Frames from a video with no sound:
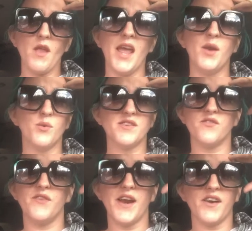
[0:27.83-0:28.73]
and it was
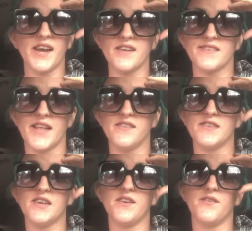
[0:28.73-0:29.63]
very
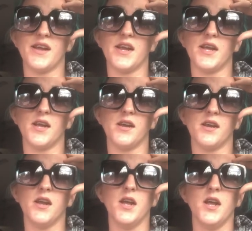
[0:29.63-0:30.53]
extensive and
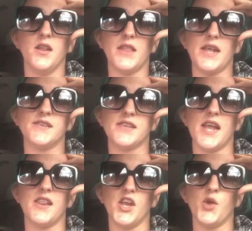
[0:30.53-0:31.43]
they
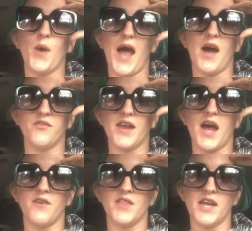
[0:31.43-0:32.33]
say that you have to
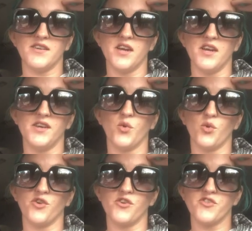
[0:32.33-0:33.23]
have that done in
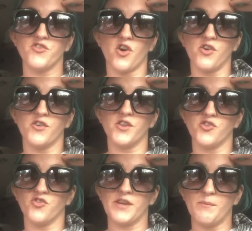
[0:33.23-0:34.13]
order to start the
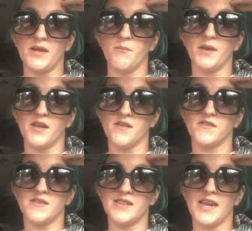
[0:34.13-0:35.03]
treatment
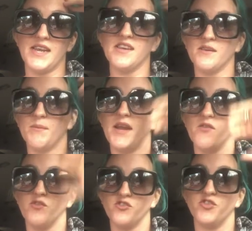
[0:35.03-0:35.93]
because they need to be
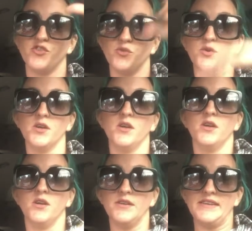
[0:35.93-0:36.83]
able to
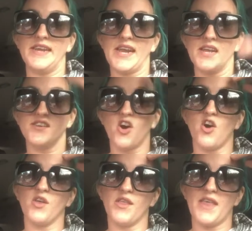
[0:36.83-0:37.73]
dig into
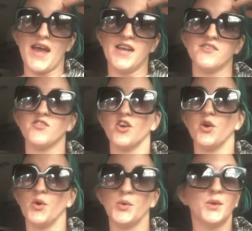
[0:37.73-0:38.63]
all of that
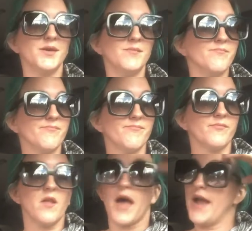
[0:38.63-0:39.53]
so
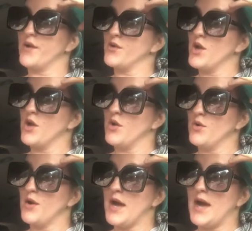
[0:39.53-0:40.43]
I don't
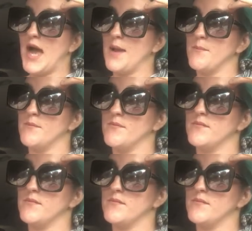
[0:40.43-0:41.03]
know I'm